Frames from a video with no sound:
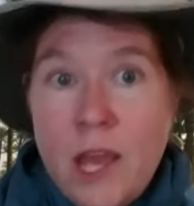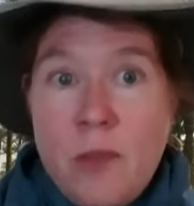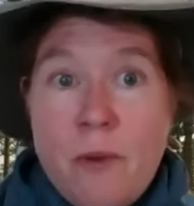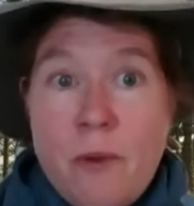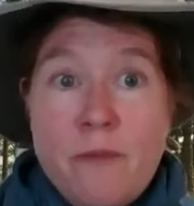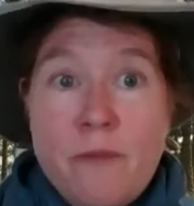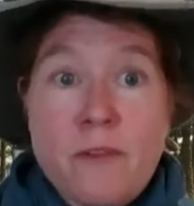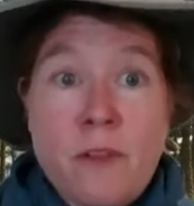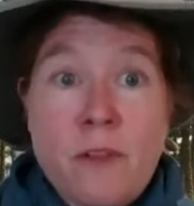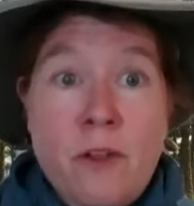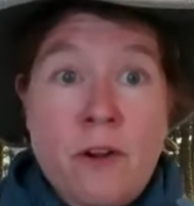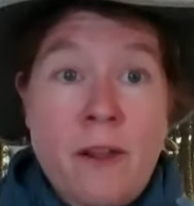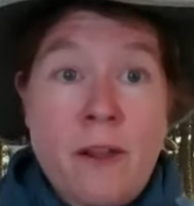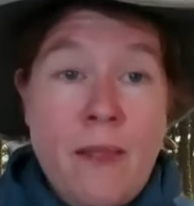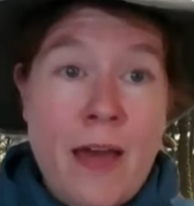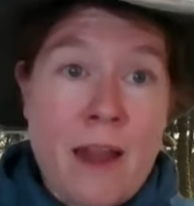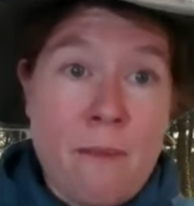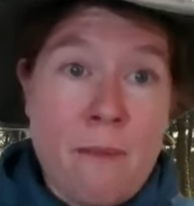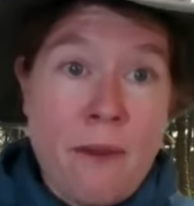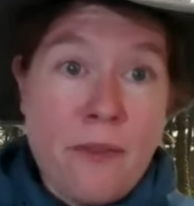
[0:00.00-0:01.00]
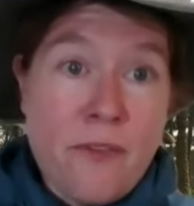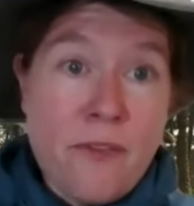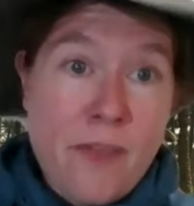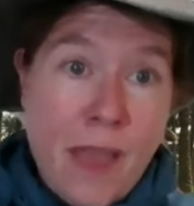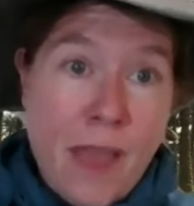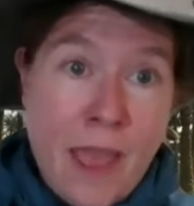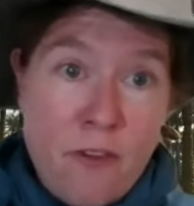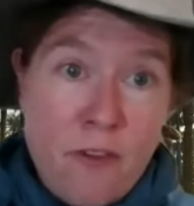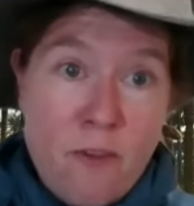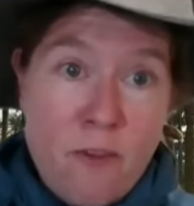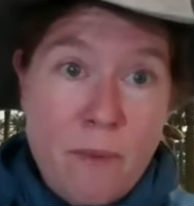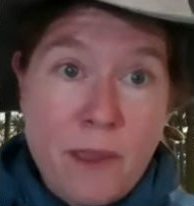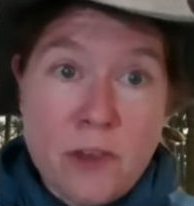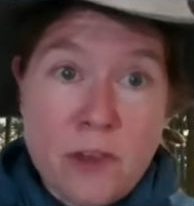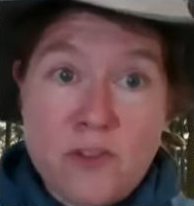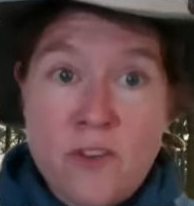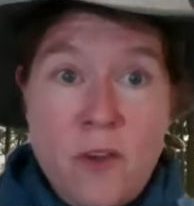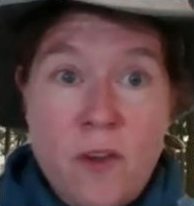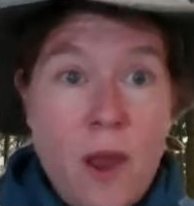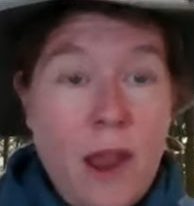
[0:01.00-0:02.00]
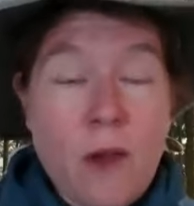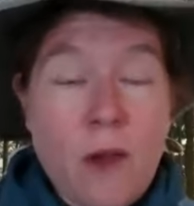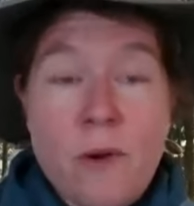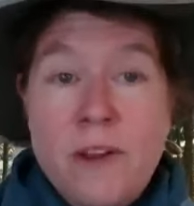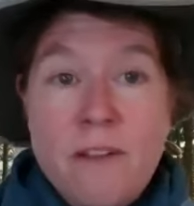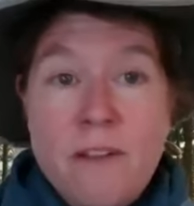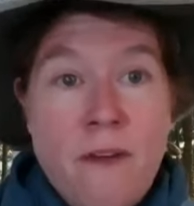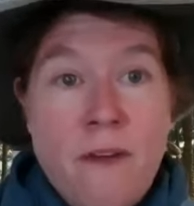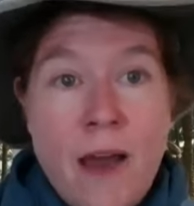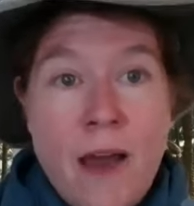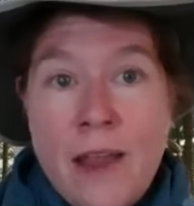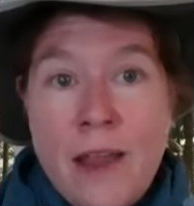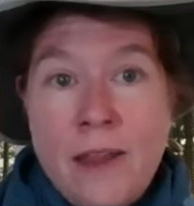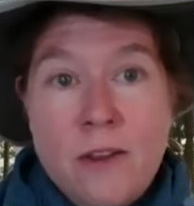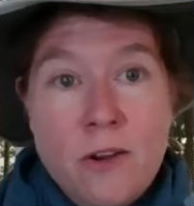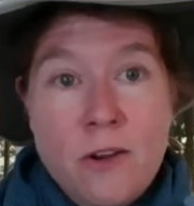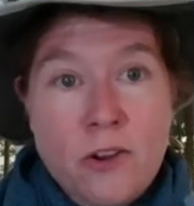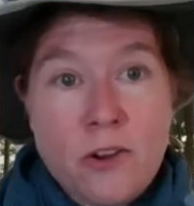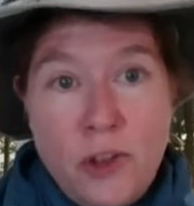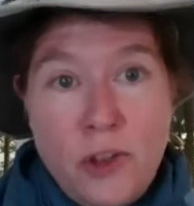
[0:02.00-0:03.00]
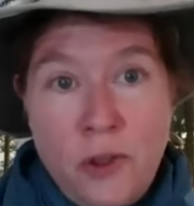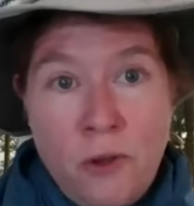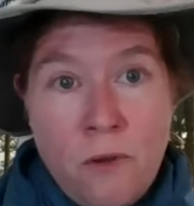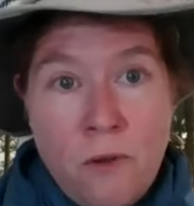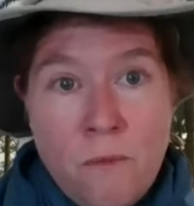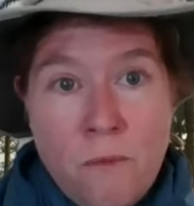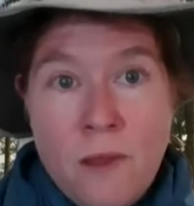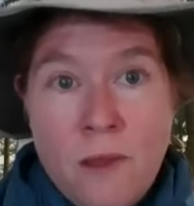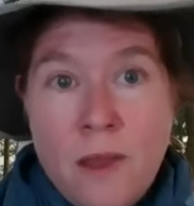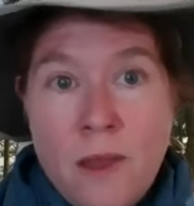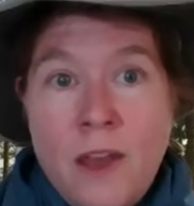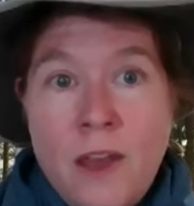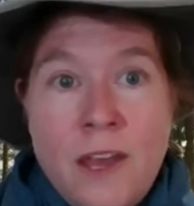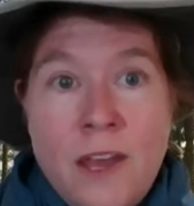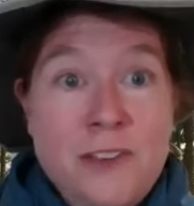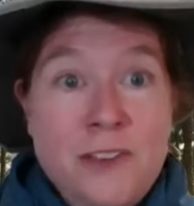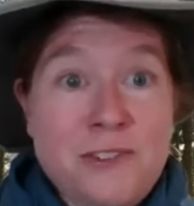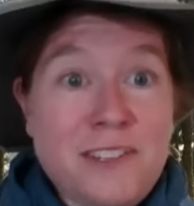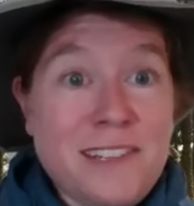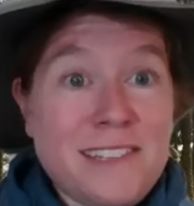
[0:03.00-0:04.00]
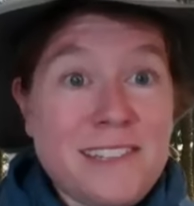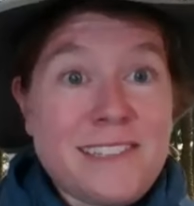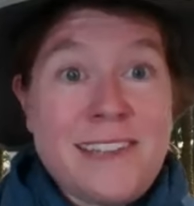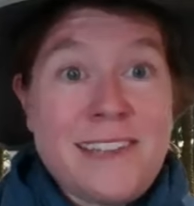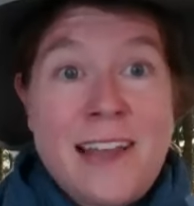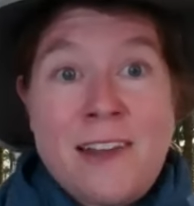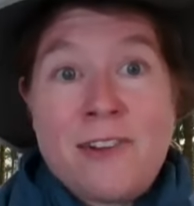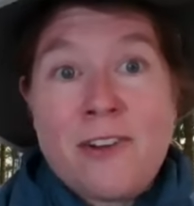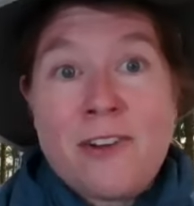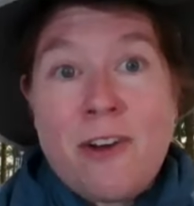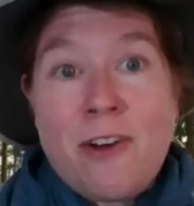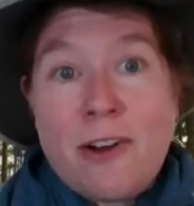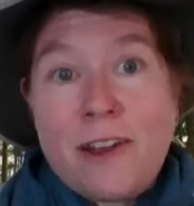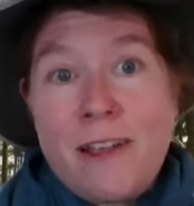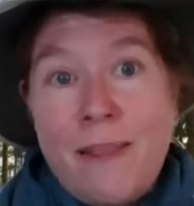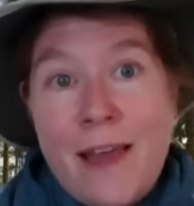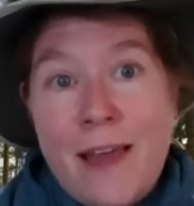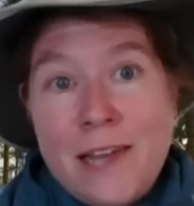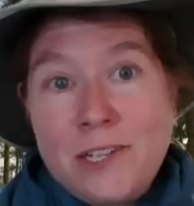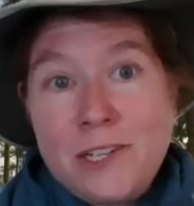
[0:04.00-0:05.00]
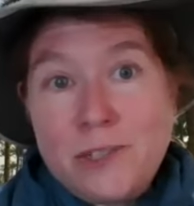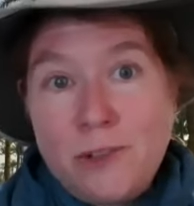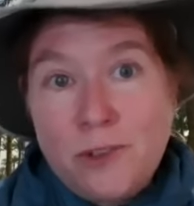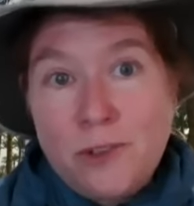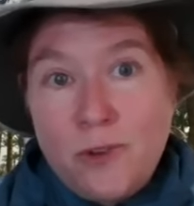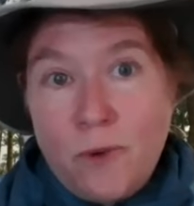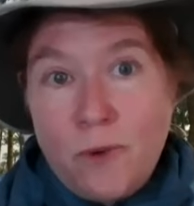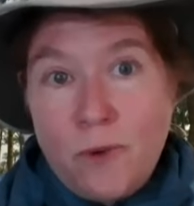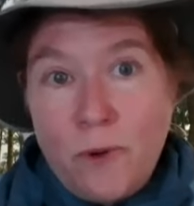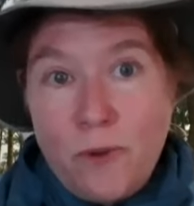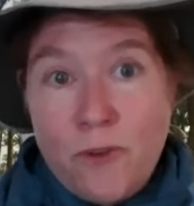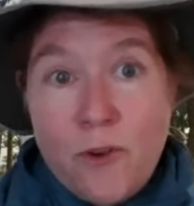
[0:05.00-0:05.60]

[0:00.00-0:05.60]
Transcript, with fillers: You have to learn a lot about science because you're not going to find her tomb using standard archaeological tools.